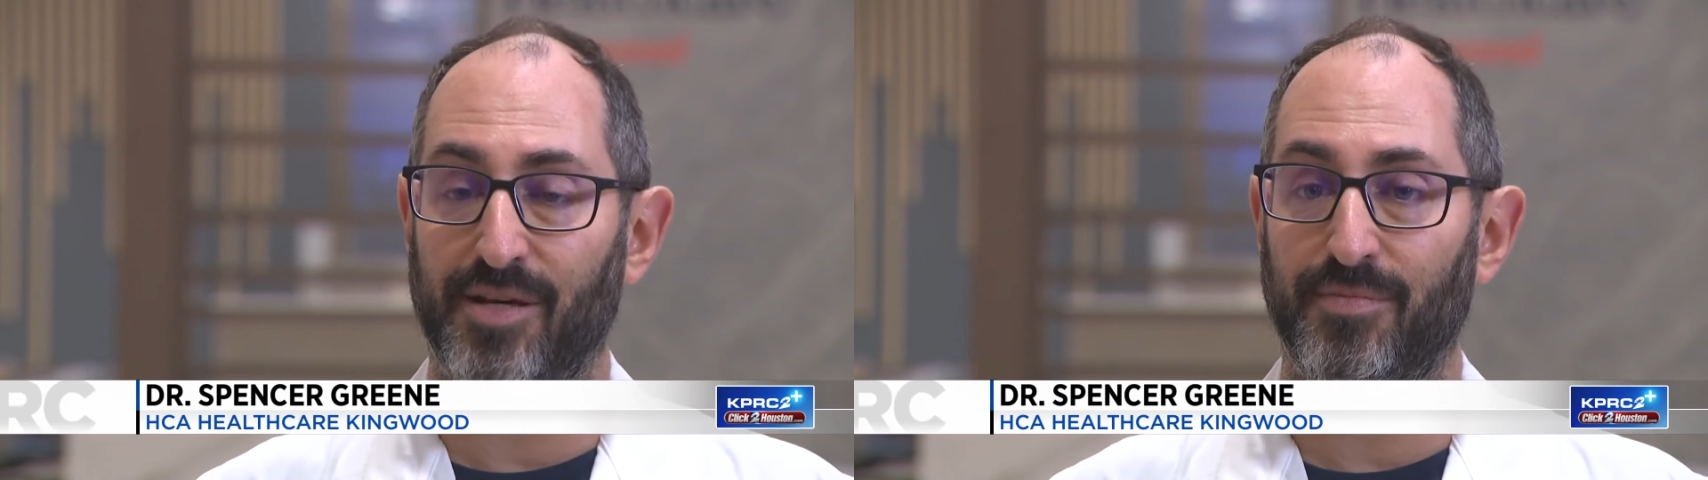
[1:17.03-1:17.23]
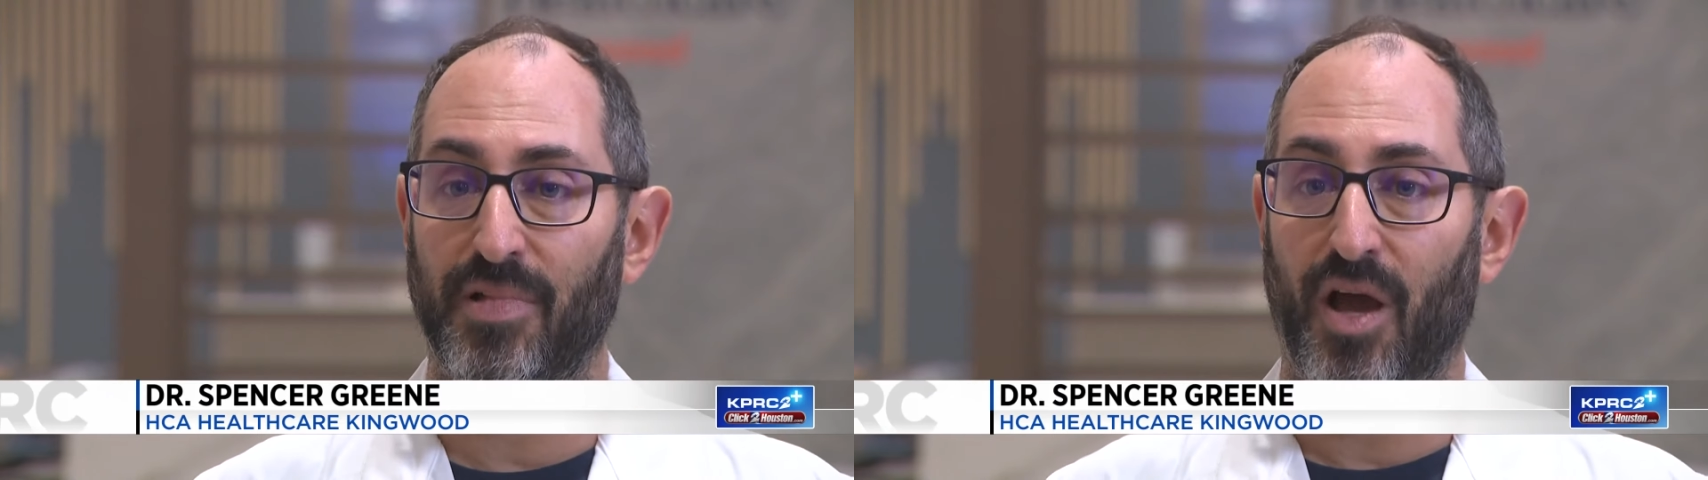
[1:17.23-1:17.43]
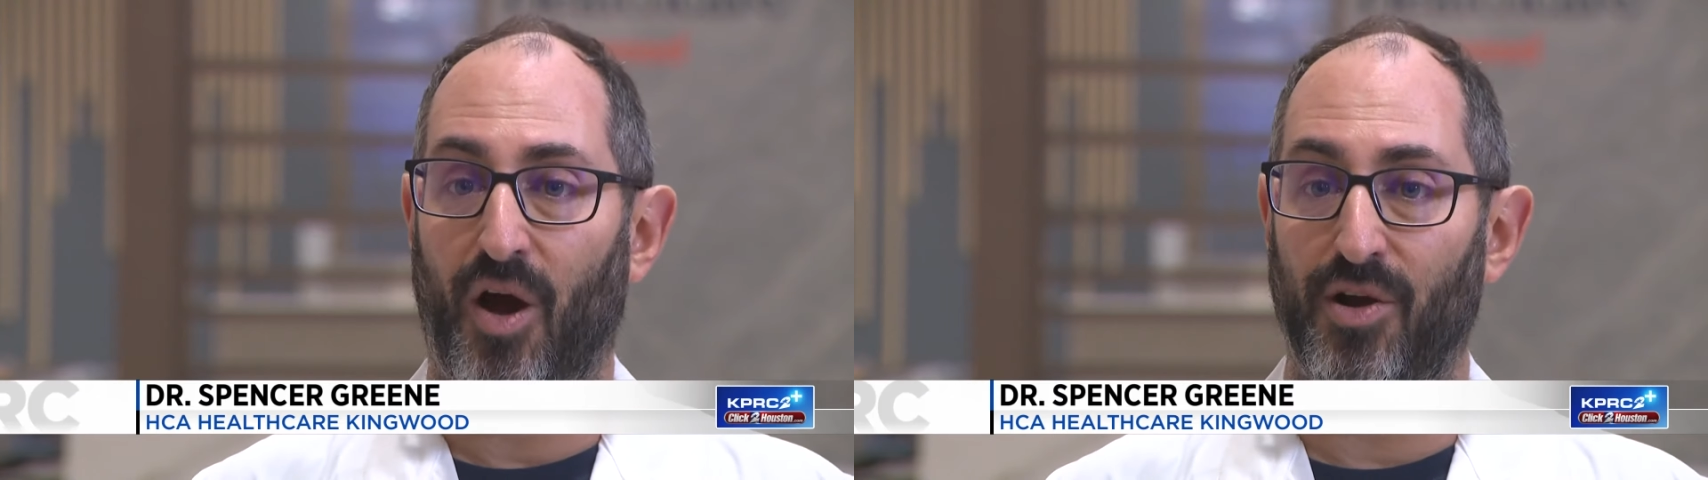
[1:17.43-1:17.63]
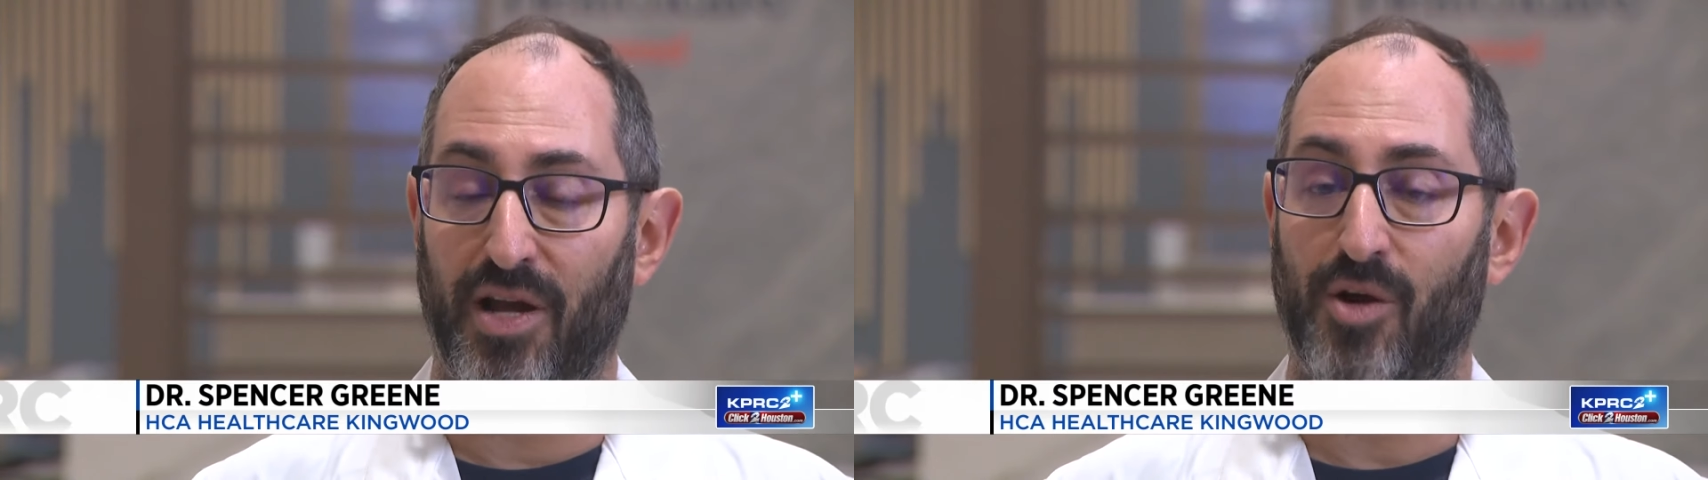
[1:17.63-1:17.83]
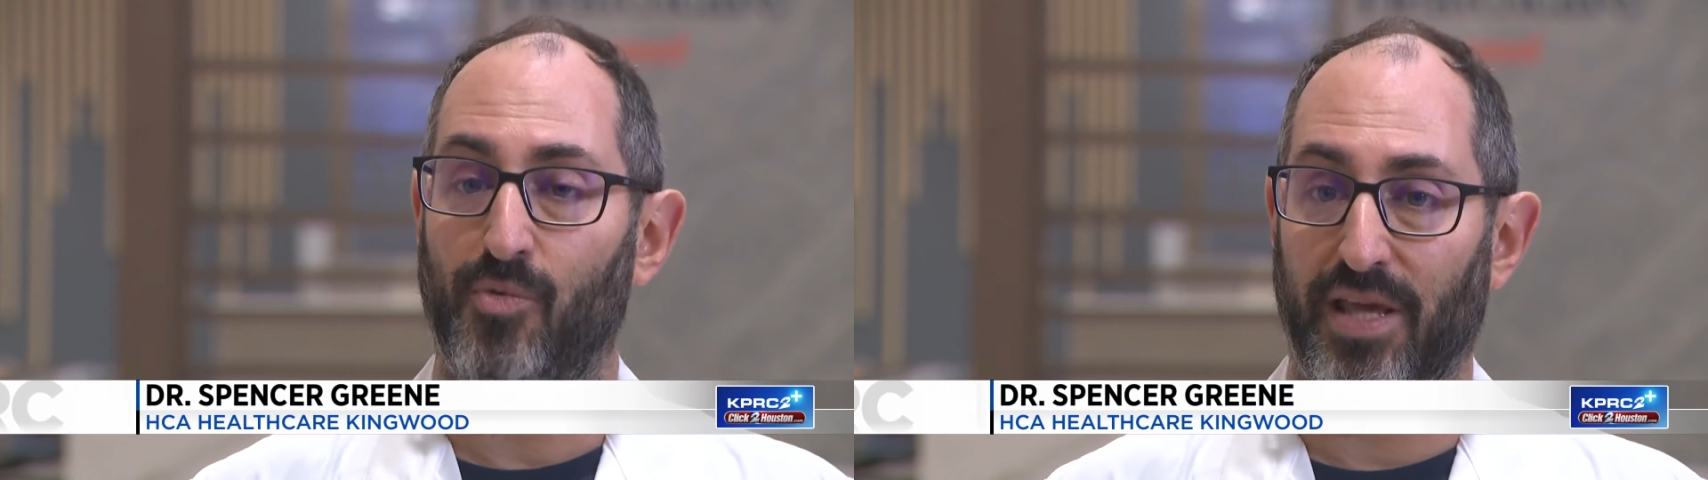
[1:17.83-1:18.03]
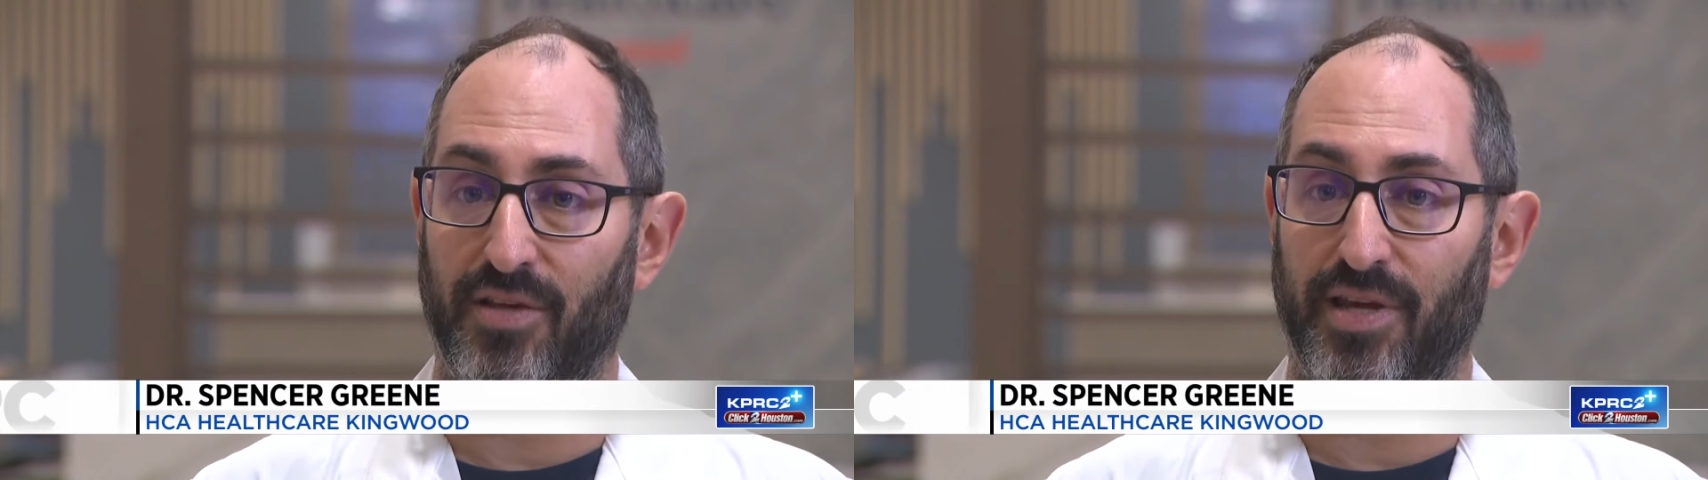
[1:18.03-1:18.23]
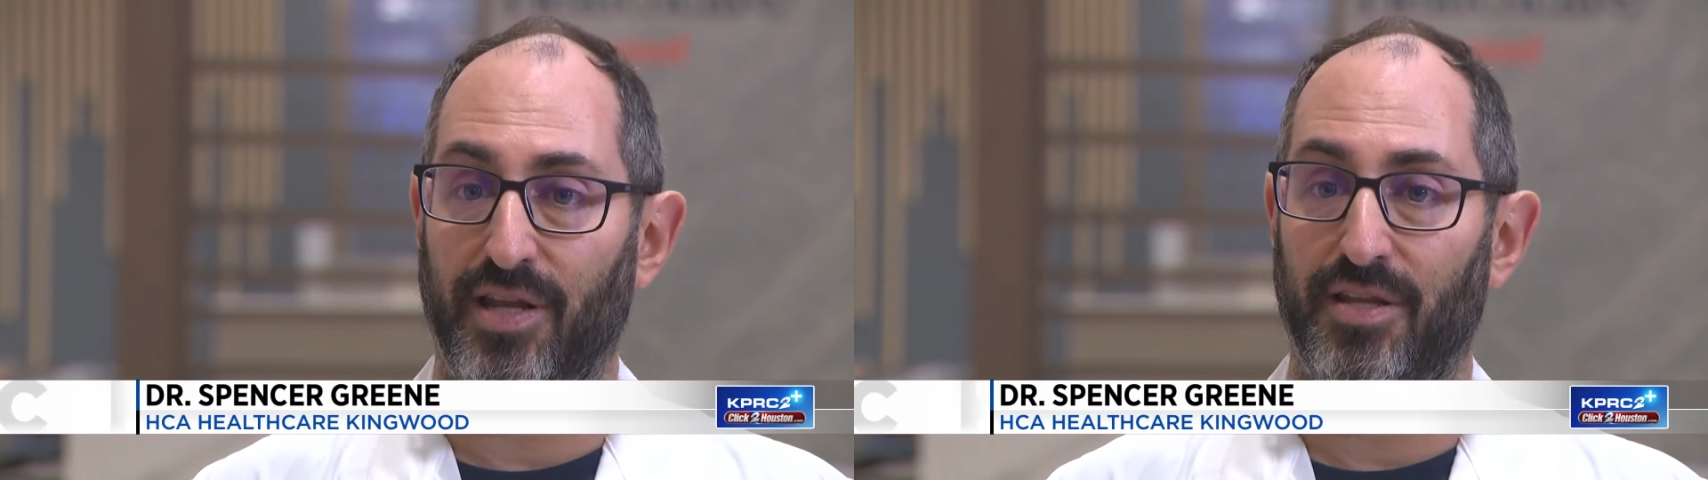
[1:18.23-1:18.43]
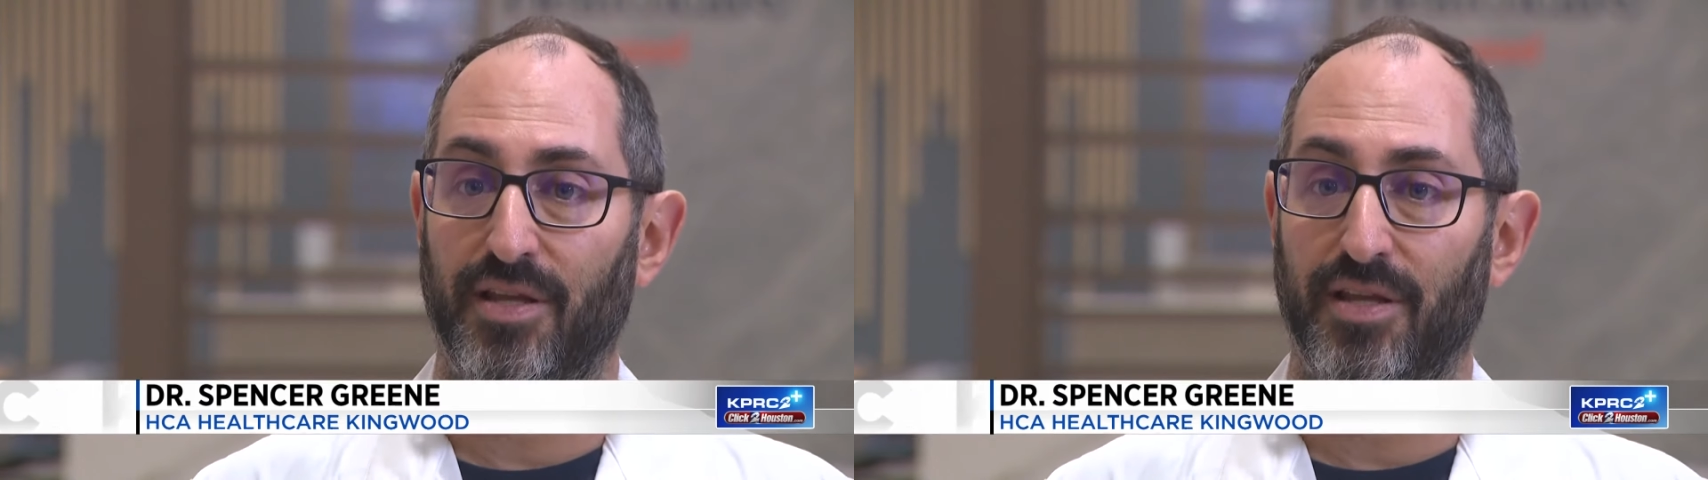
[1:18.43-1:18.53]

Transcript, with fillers: them are not regulated